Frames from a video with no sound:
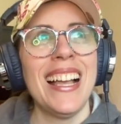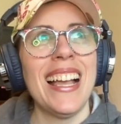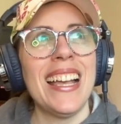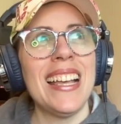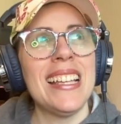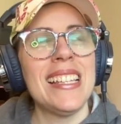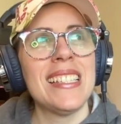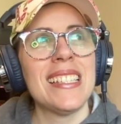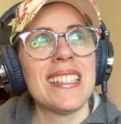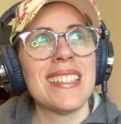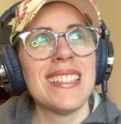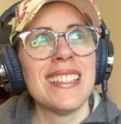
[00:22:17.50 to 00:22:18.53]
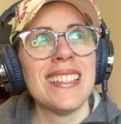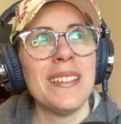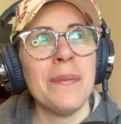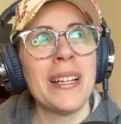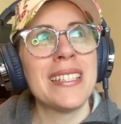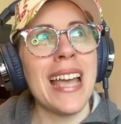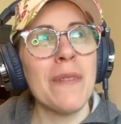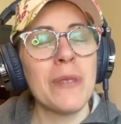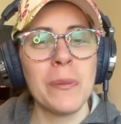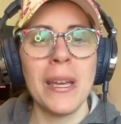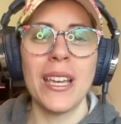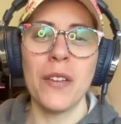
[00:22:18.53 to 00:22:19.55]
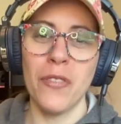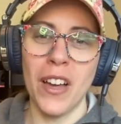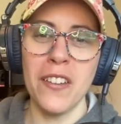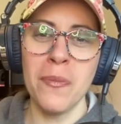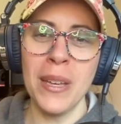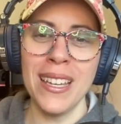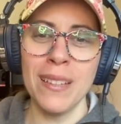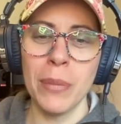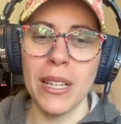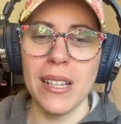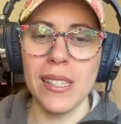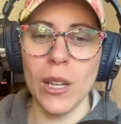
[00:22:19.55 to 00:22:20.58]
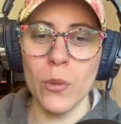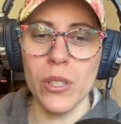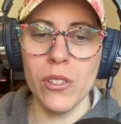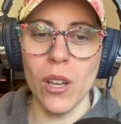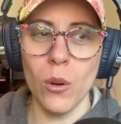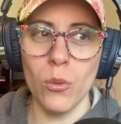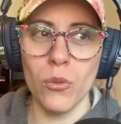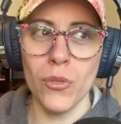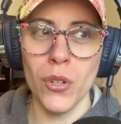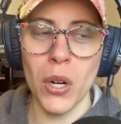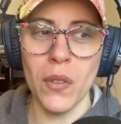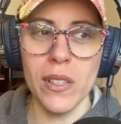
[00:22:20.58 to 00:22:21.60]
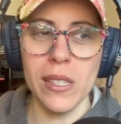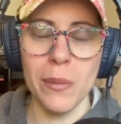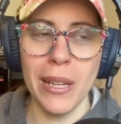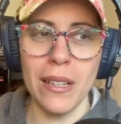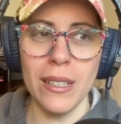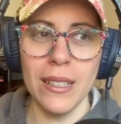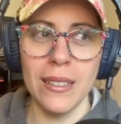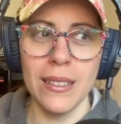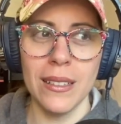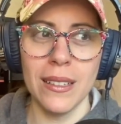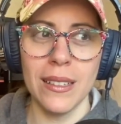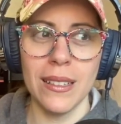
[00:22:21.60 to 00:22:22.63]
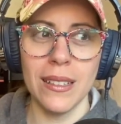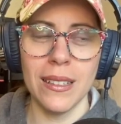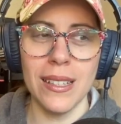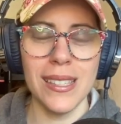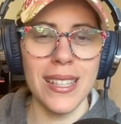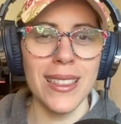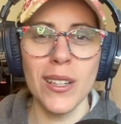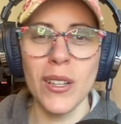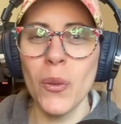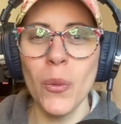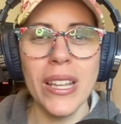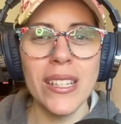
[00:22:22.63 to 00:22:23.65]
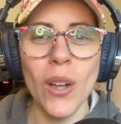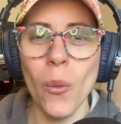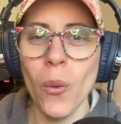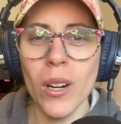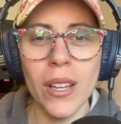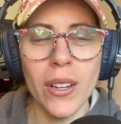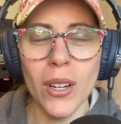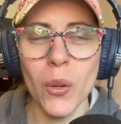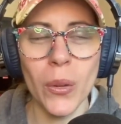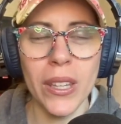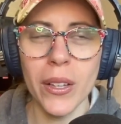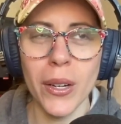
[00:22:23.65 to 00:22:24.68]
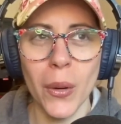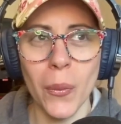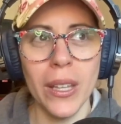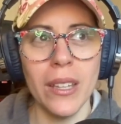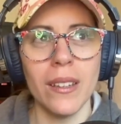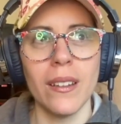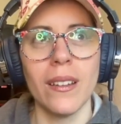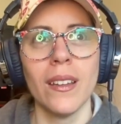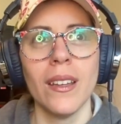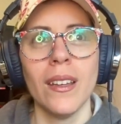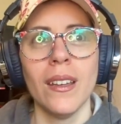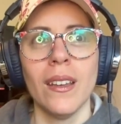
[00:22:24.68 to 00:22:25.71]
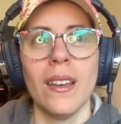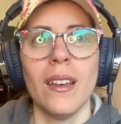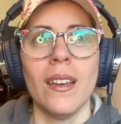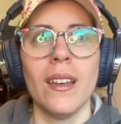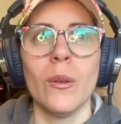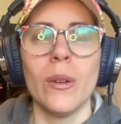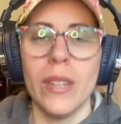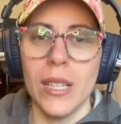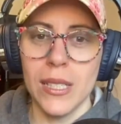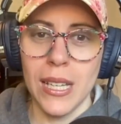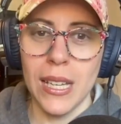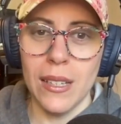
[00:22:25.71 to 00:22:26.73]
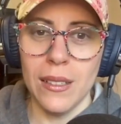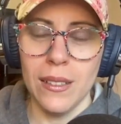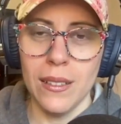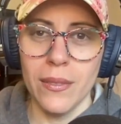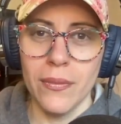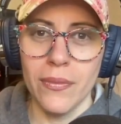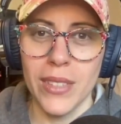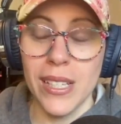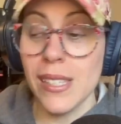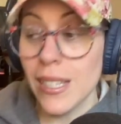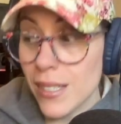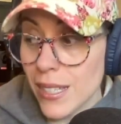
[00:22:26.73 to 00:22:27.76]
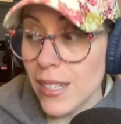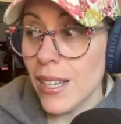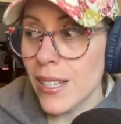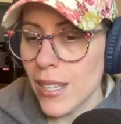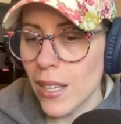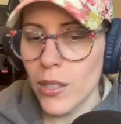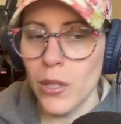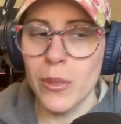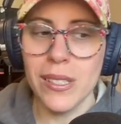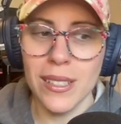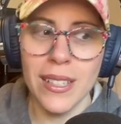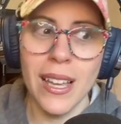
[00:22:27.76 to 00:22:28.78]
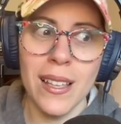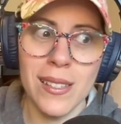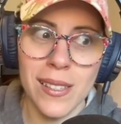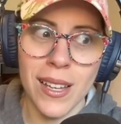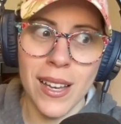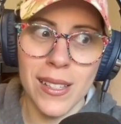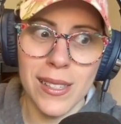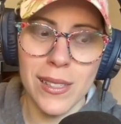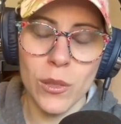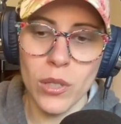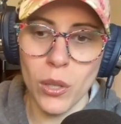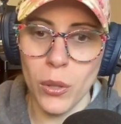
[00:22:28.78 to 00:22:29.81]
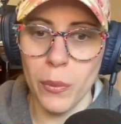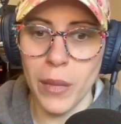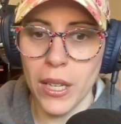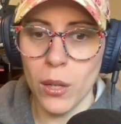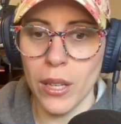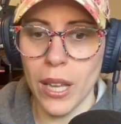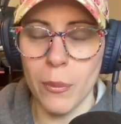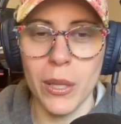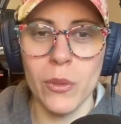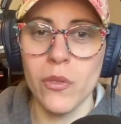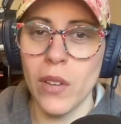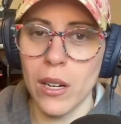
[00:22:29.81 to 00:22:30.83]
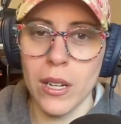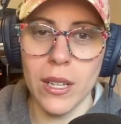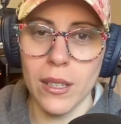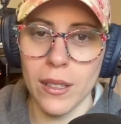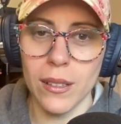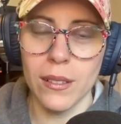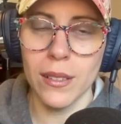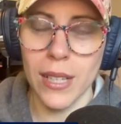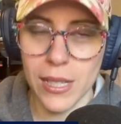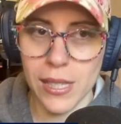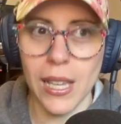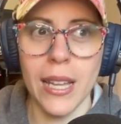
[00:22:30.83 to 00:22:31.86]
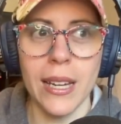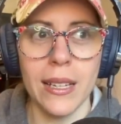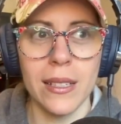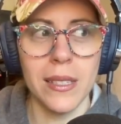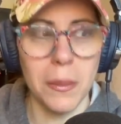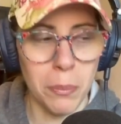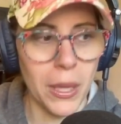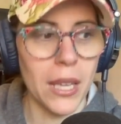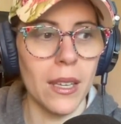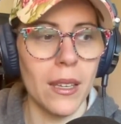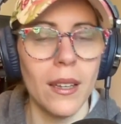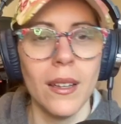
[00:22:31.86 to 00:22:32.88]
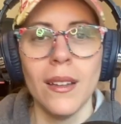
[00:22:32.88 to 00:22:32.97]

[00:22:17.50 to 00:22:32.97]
And my dad was making fun of me because I was so nervous about it. He's like, they're going to win. Don't worry. They're going to win. They're going to win. And when they did, he said, didn't I tell you? I said, yes, Gus, you told me. Okay. But it was very exciting to be